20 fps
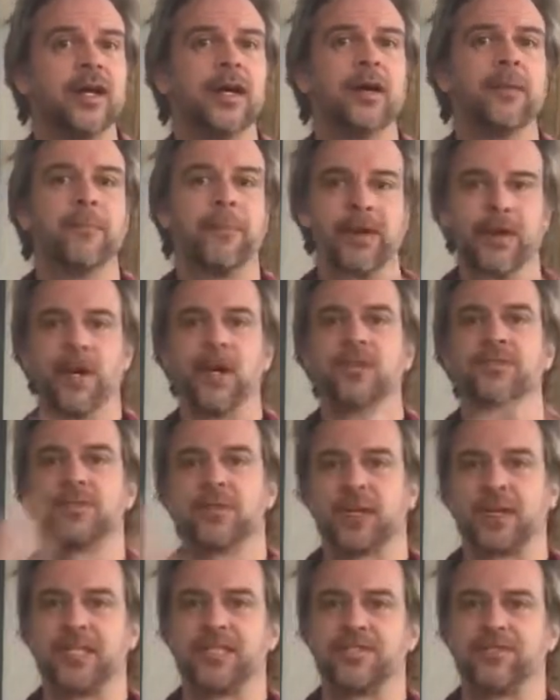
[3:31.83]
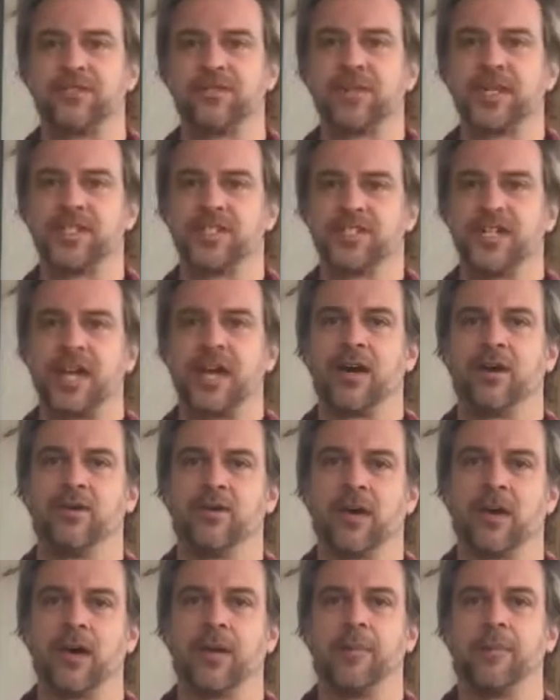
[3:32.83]
but it also gets fleshed
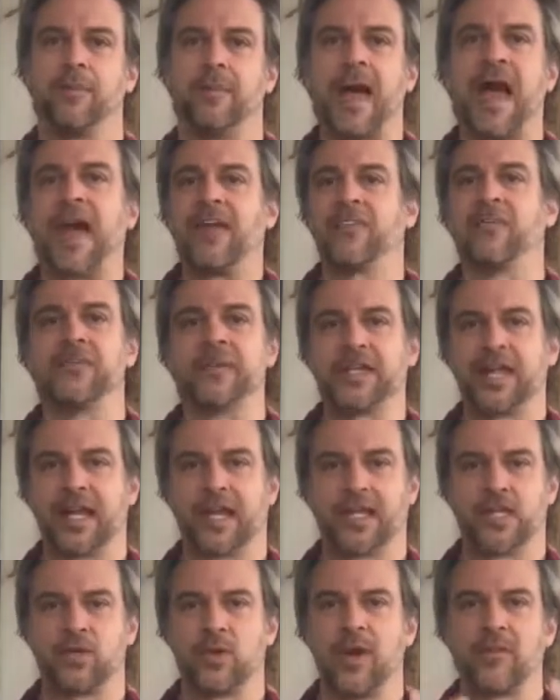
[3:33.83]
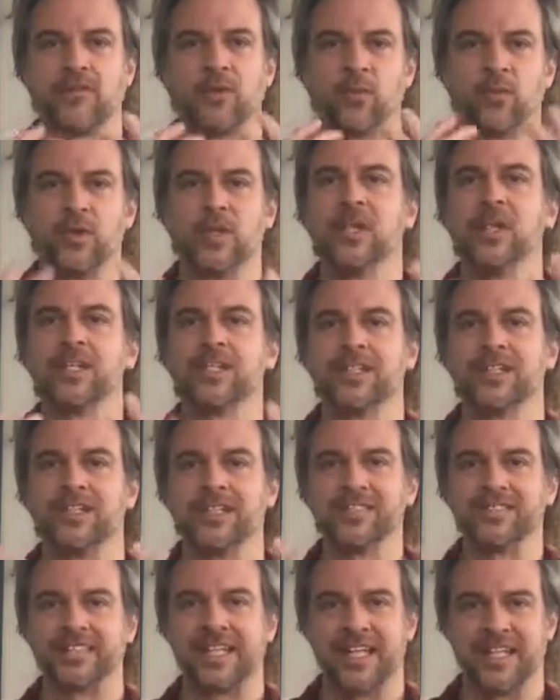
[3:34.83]
out at the beginning. You have a real clear
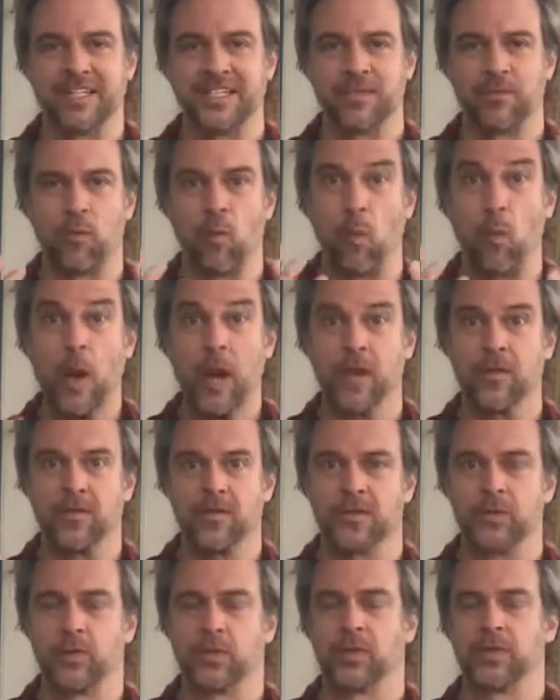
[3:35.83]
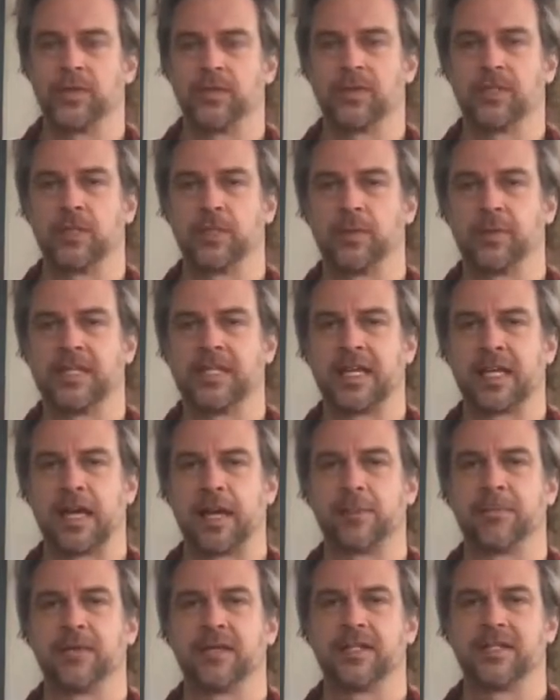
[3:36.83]
sense of where this world is going to be taking
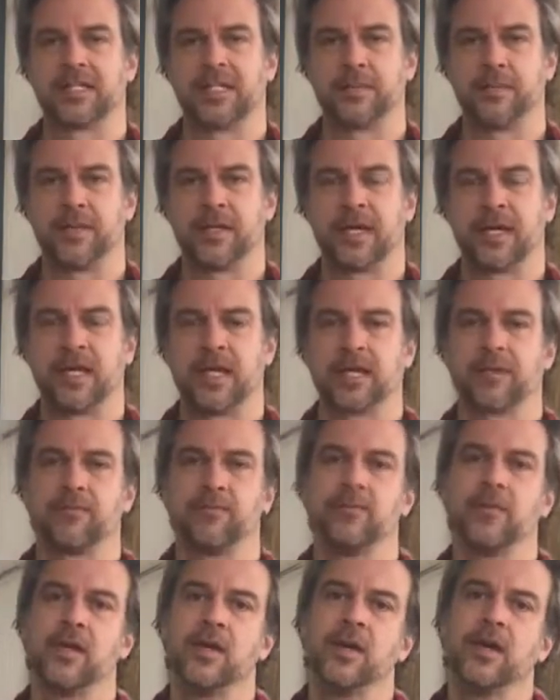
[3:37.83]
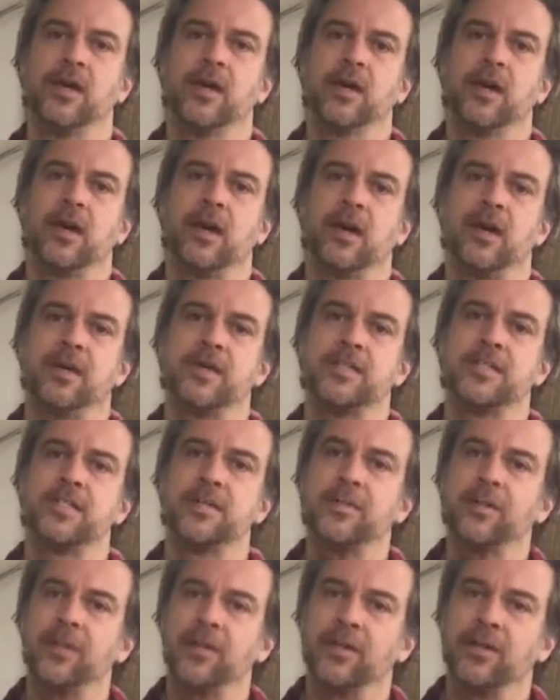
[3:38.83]
place at the beginning.
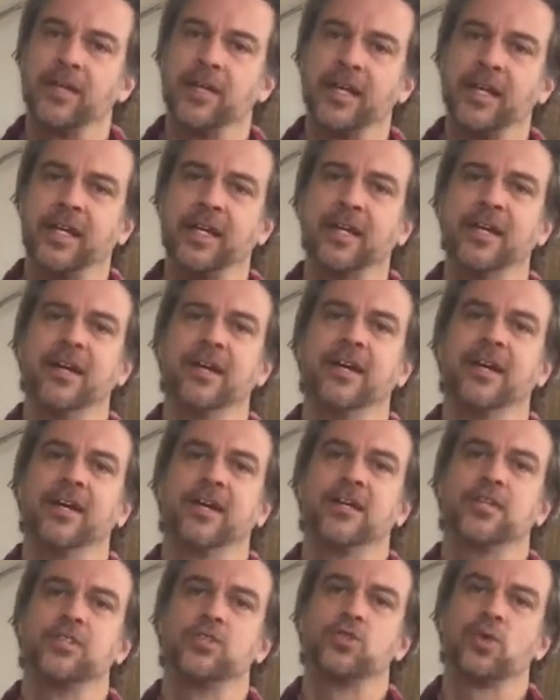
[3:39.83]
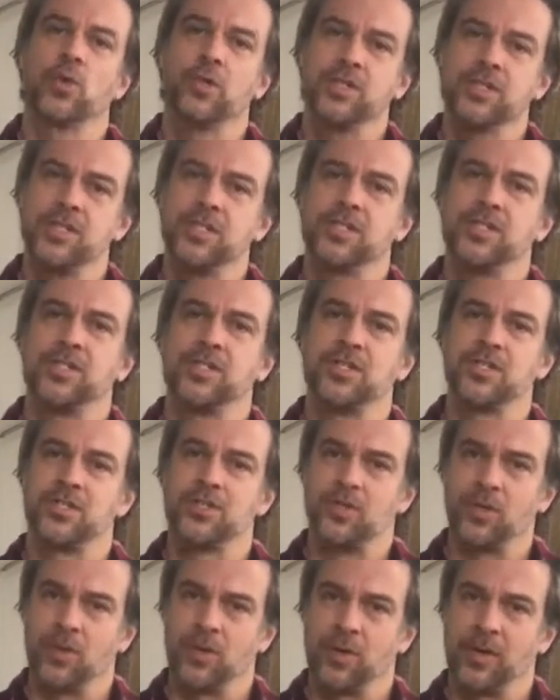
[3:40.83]
Similarly, George's
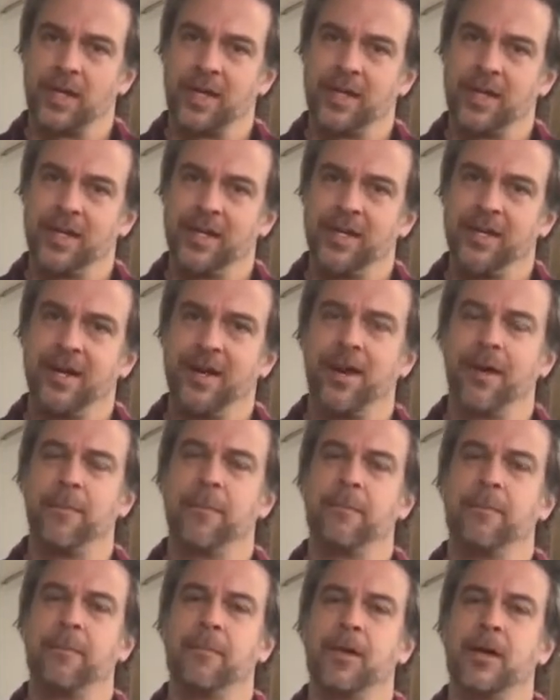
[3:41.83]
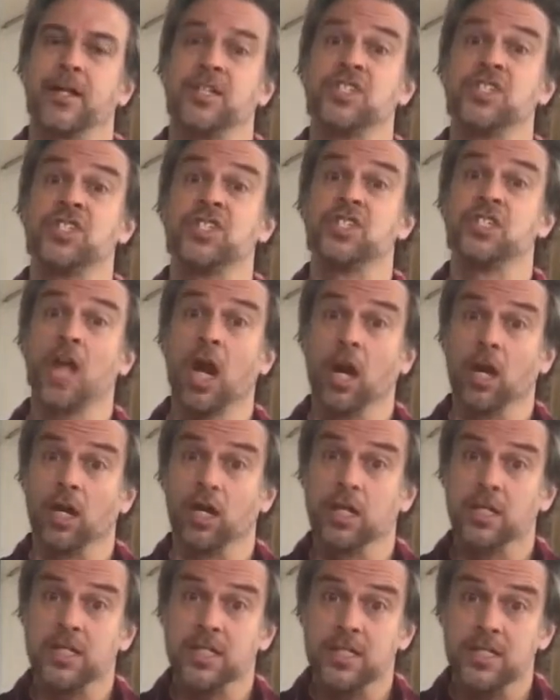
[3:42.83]
story
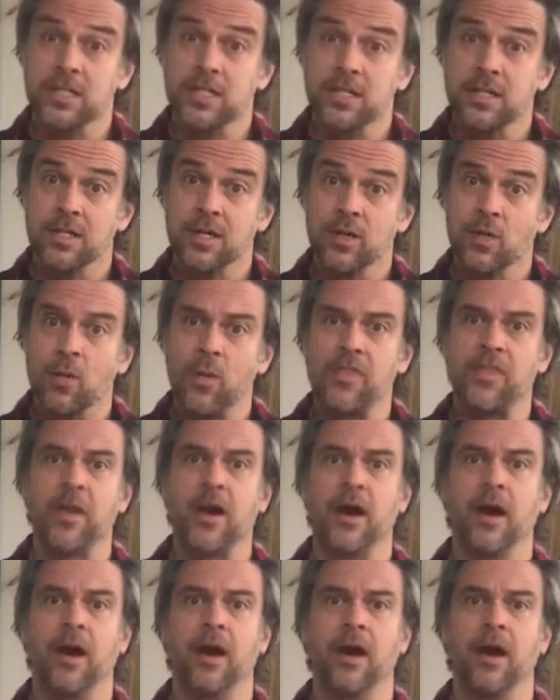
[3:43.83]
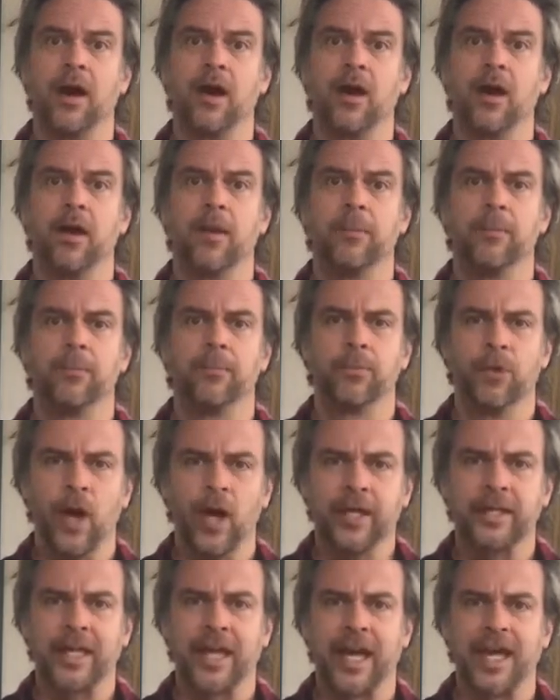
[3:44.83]
starts with a
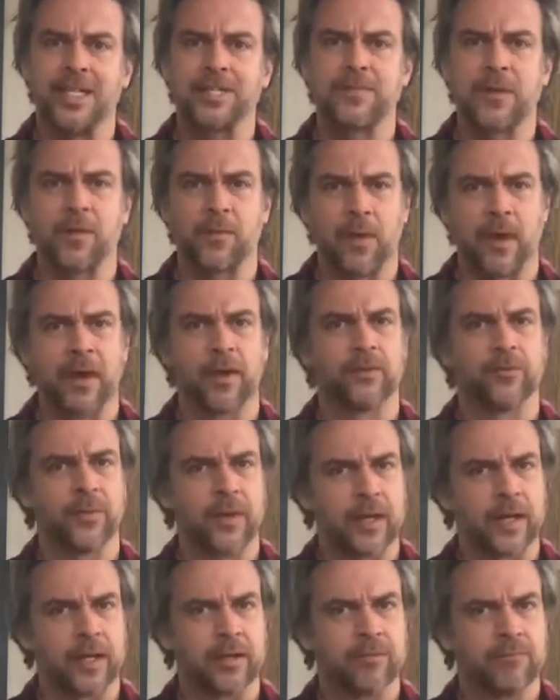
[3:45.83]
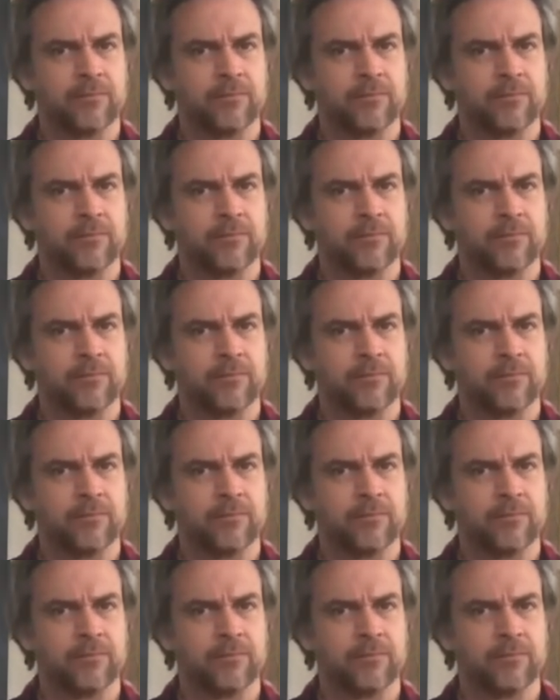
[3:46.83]
broadcast by Ronald Reagan.